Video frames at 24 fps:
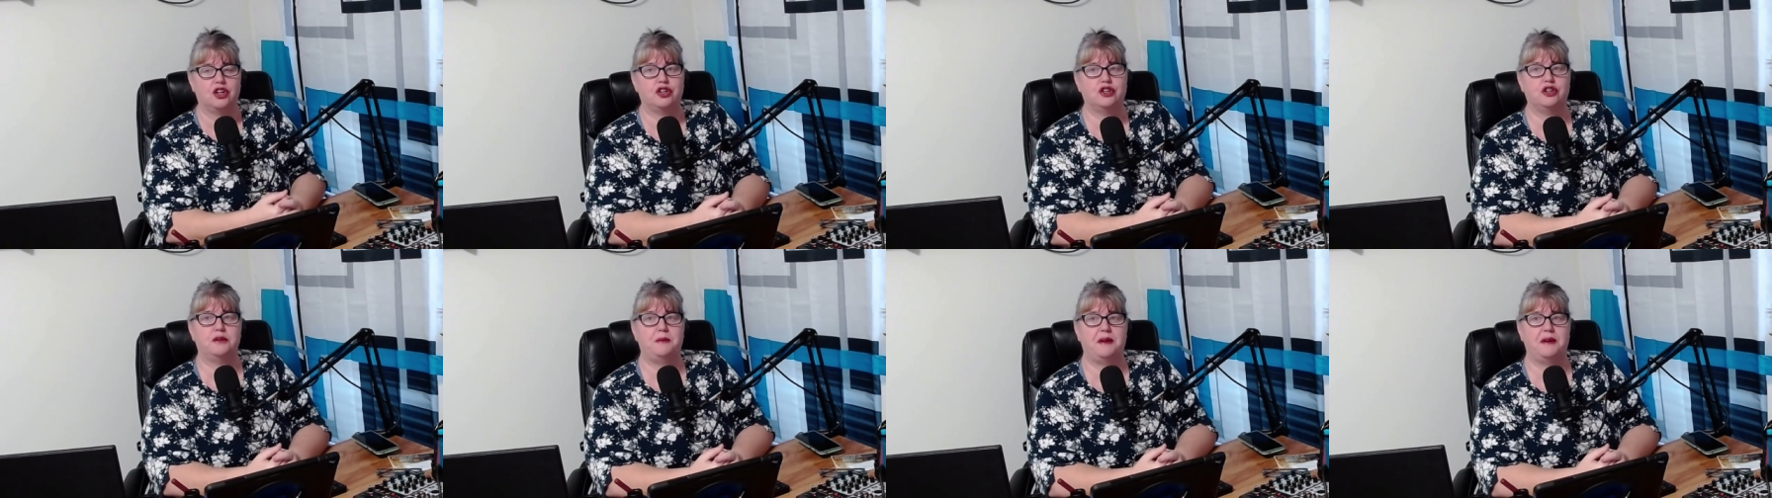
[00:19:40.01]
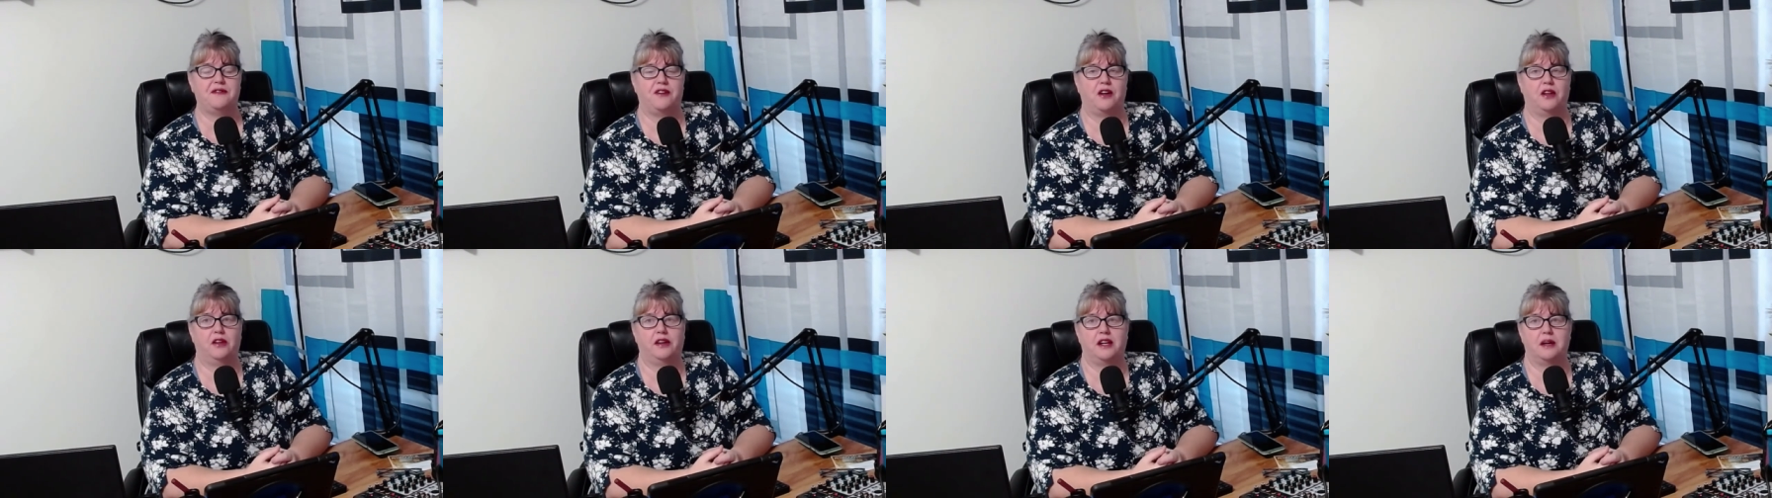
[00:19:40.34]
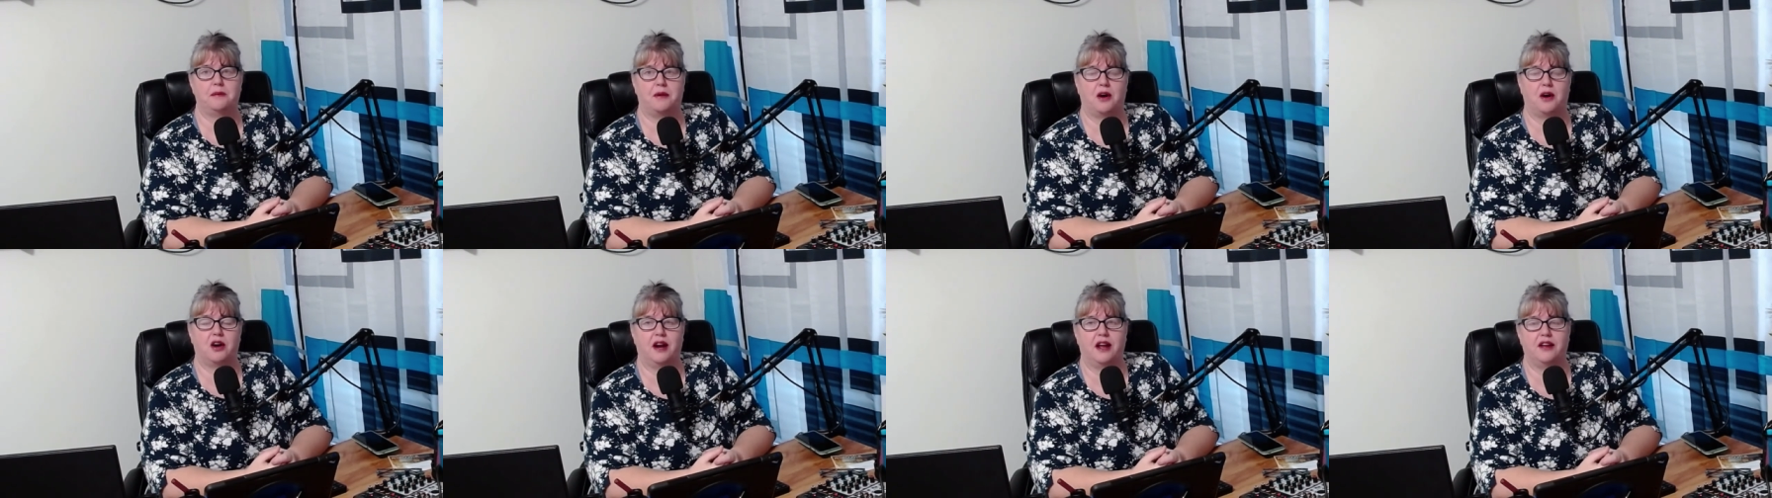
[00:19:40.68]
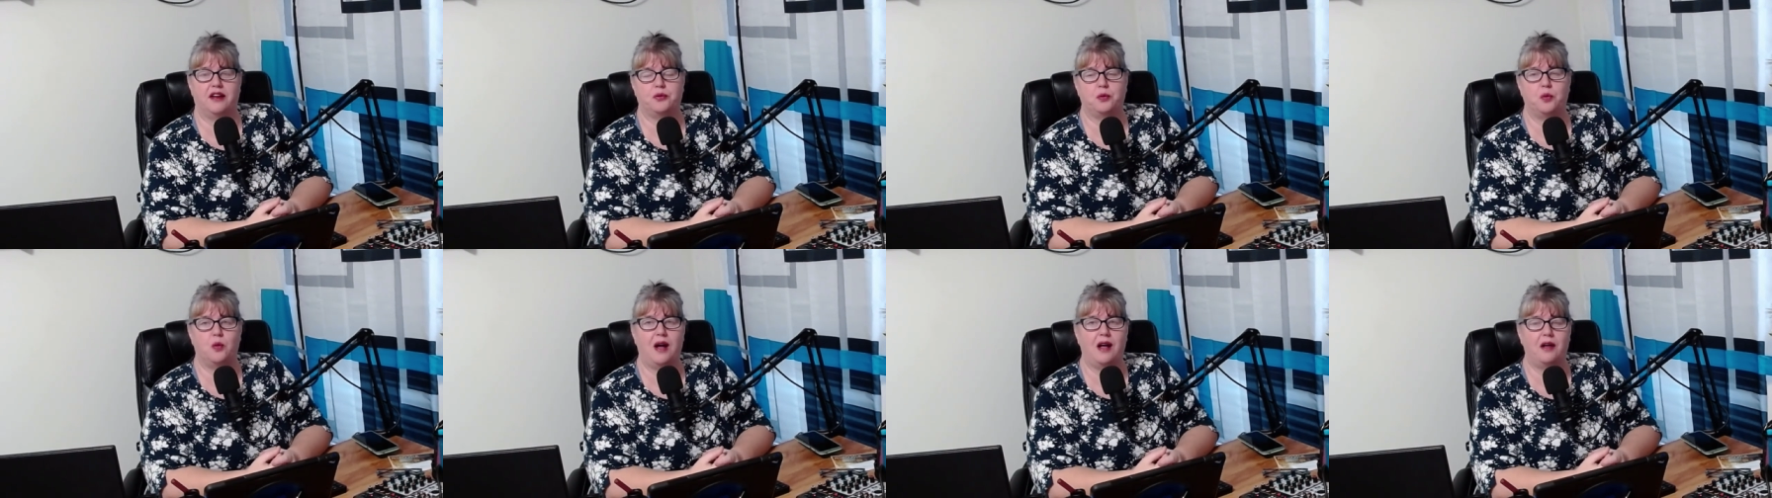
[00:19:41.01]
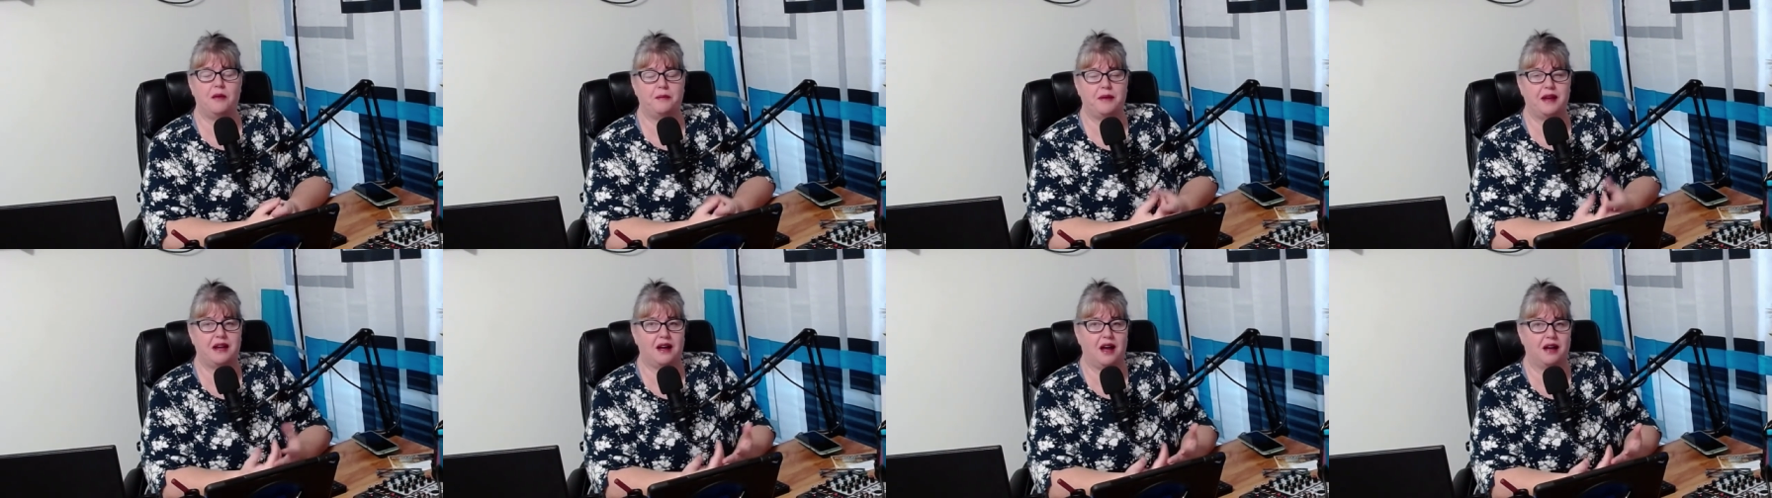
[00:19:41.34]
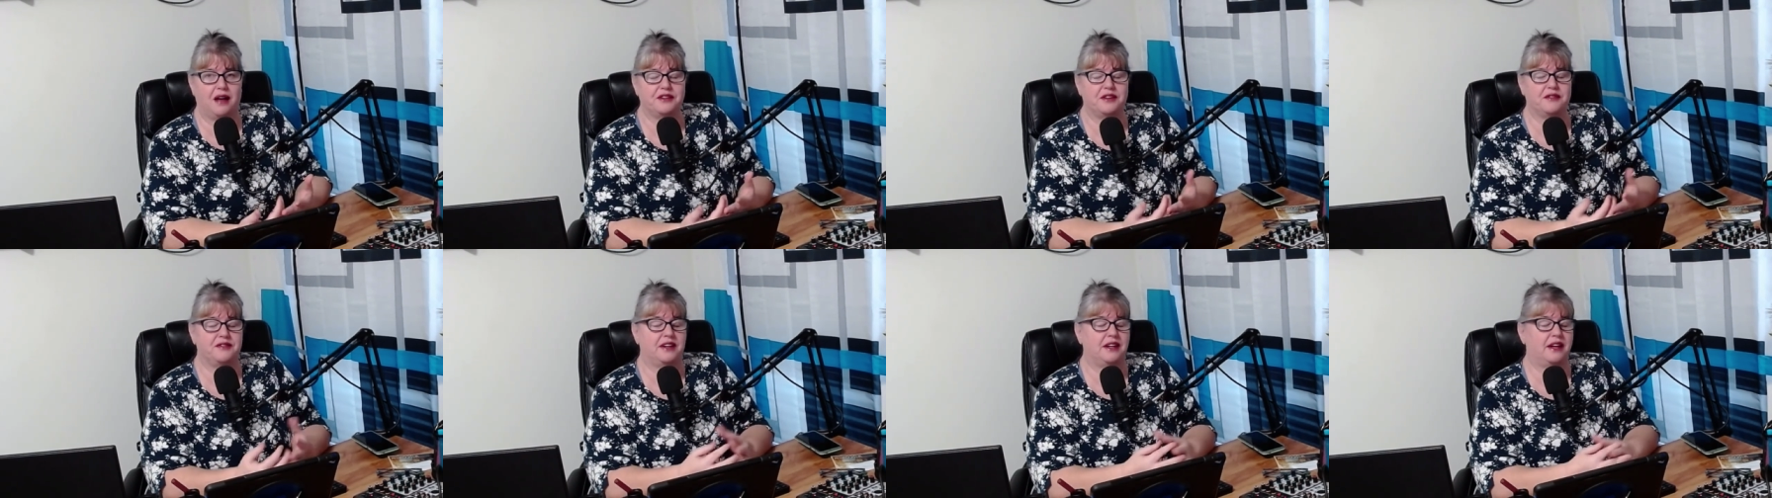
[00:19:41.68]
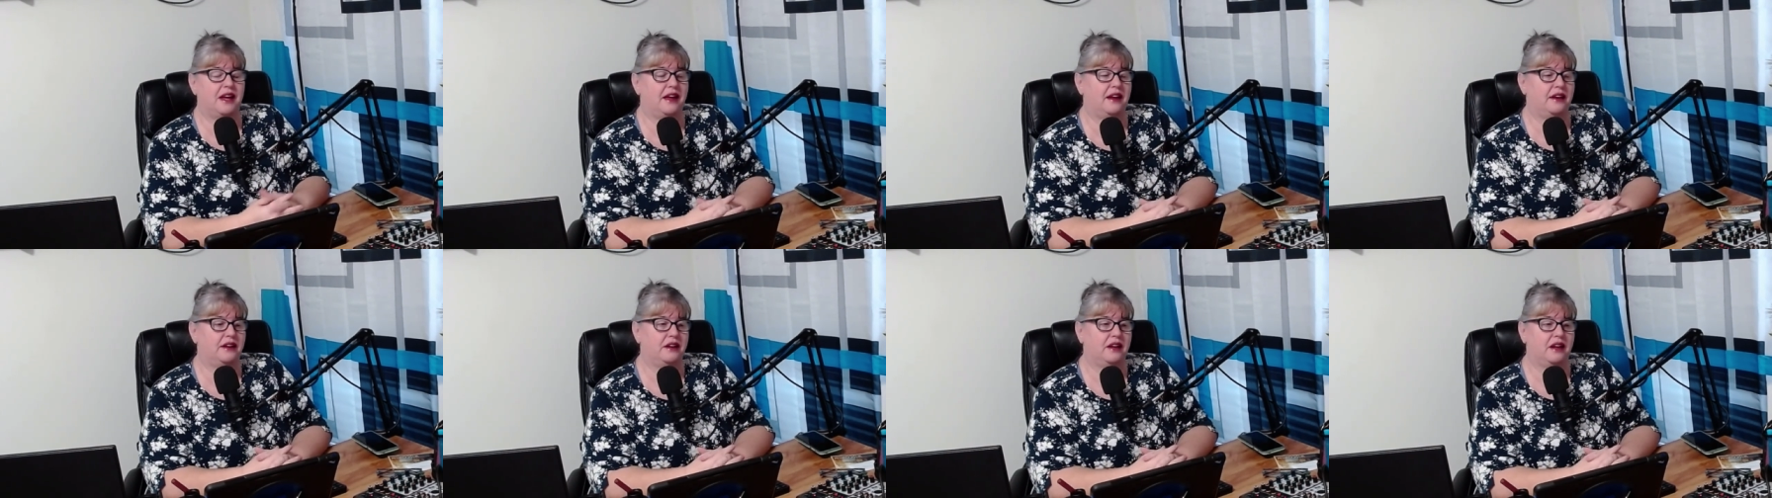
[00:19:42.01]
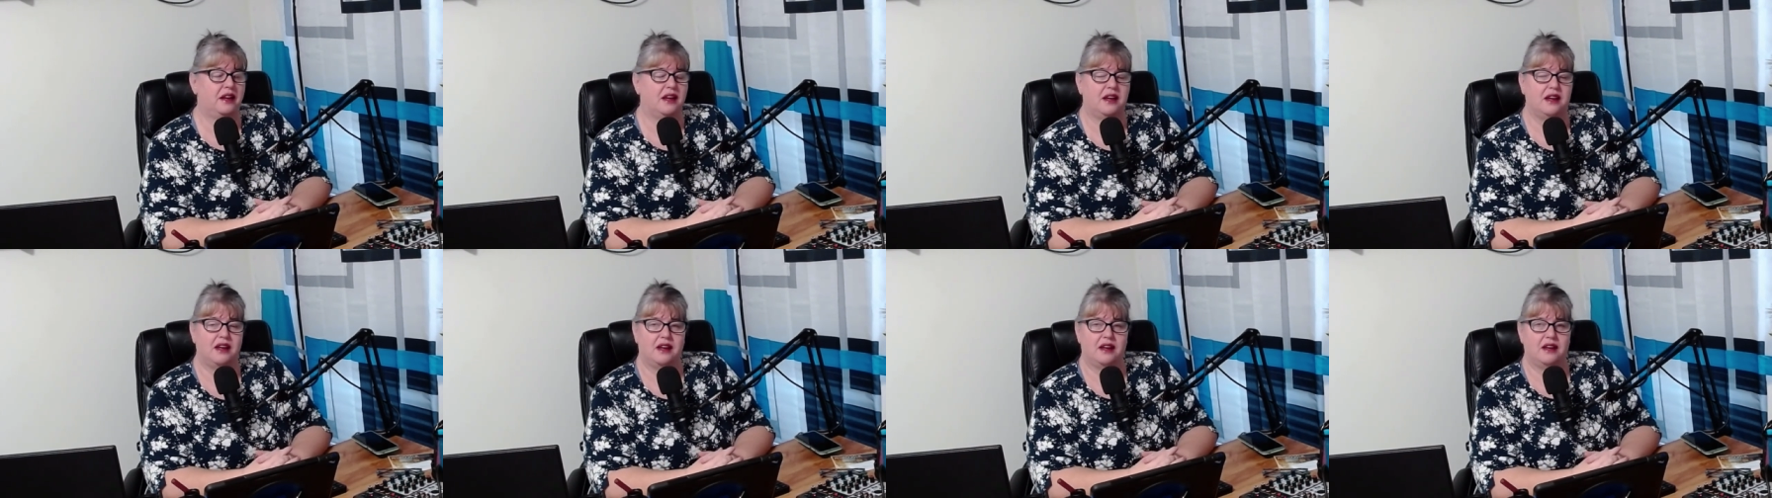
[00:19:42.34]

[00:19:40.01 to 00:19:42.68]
could be falling apart as well because of it. And